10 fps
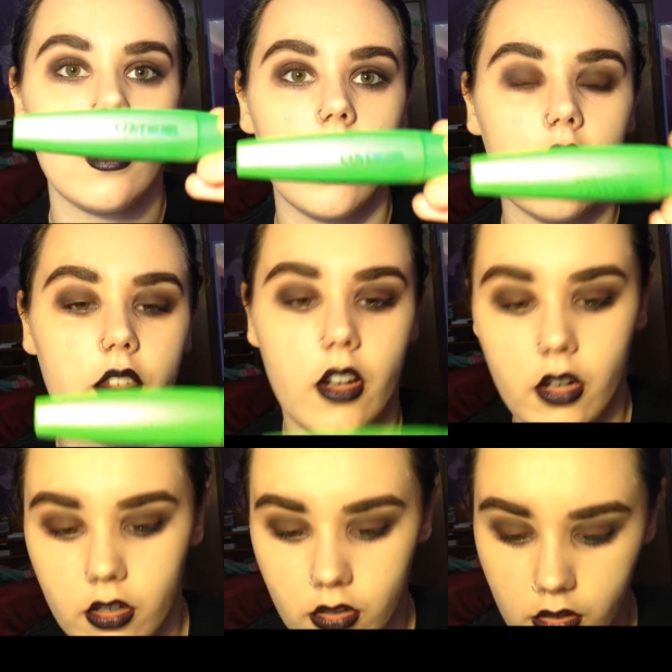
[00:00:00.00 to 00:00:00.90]

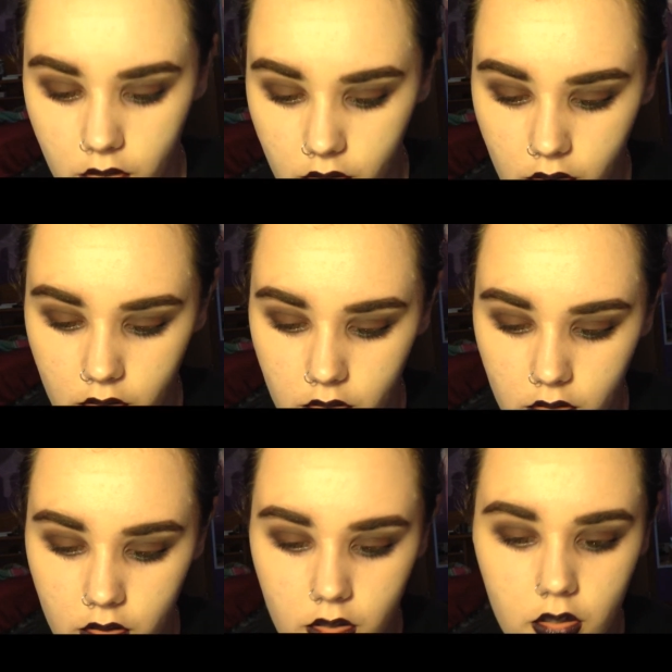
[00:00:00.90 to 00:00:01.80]
CoverGirl
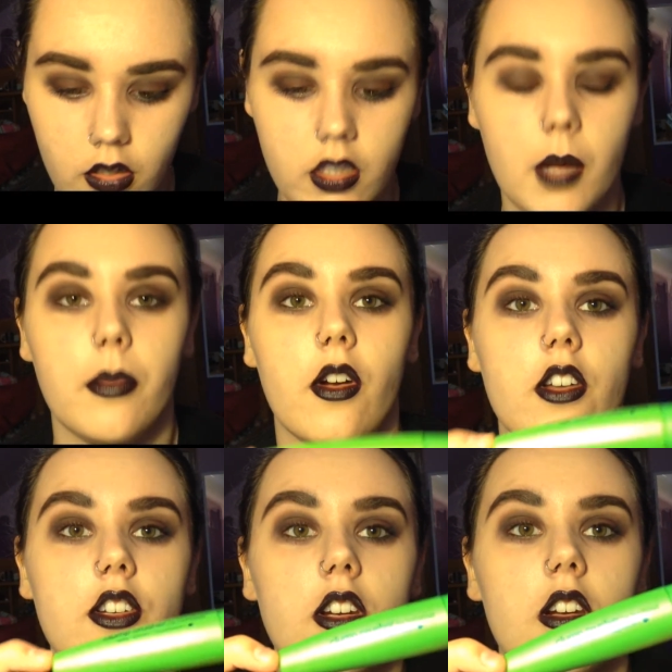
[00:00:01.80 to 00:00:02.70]
Clump
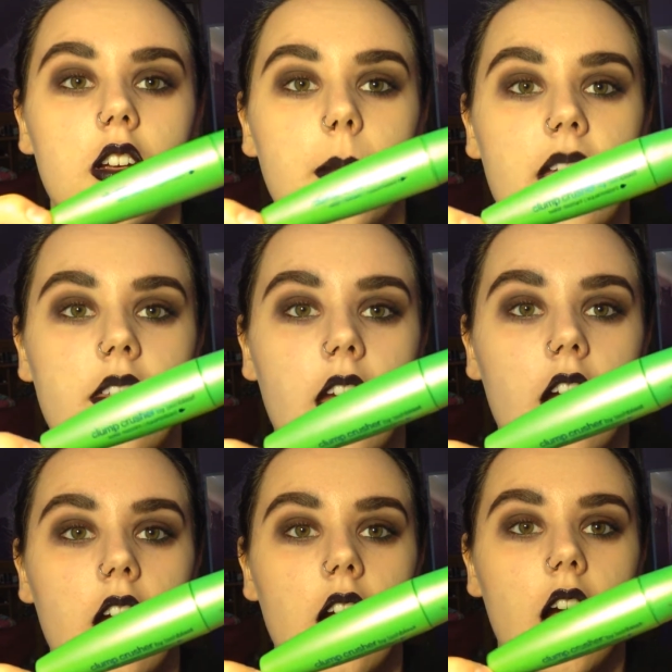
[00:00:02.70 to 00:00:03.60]
Crusher
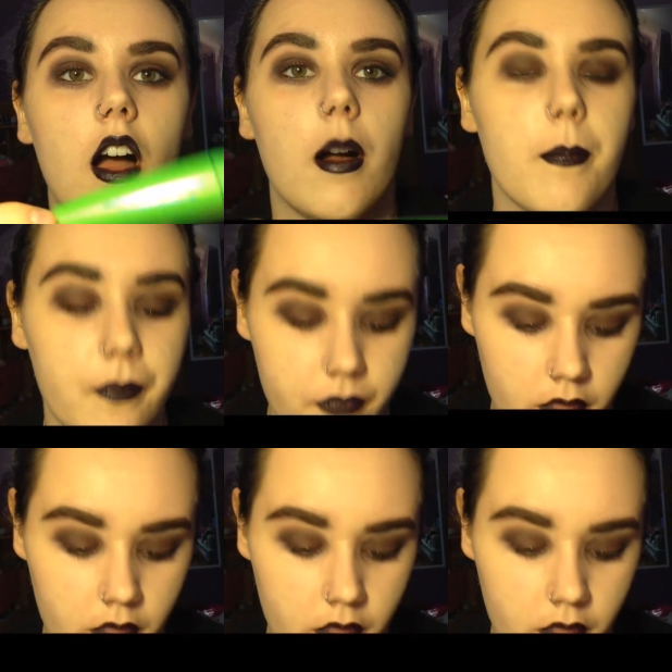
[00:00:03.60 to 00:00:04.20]
mascara. Um,